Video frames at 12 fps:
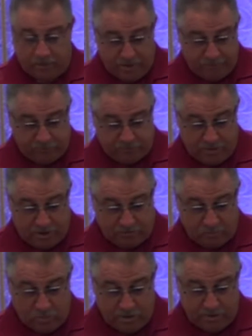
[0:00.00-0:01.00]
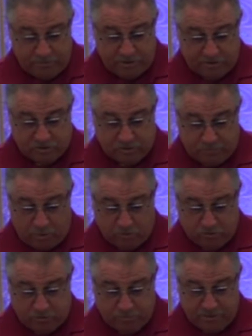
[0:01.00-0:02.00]
Life is not the way that it's
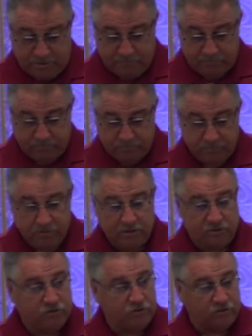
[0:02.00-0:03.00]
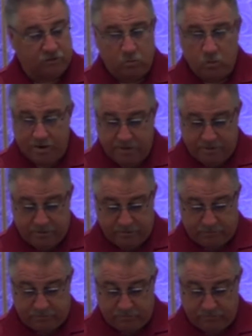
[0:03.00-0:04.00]
supposed to be. It's just the way it
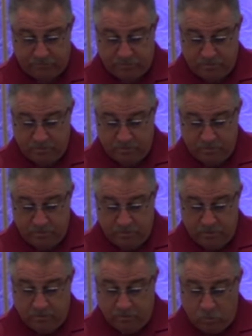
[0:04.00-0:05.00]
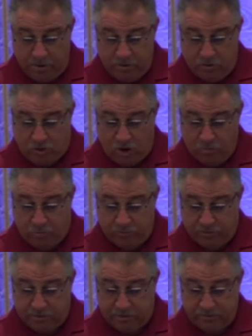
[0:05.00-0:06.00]
is. The way you cope
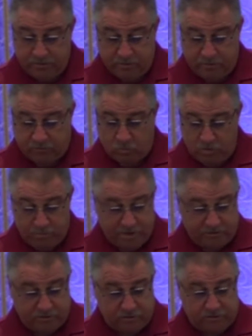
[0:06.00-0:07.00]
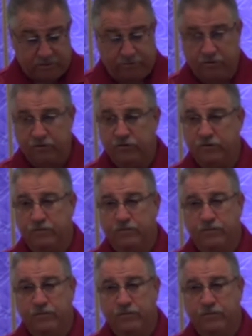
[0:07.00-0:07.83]
with it is what makes the difference.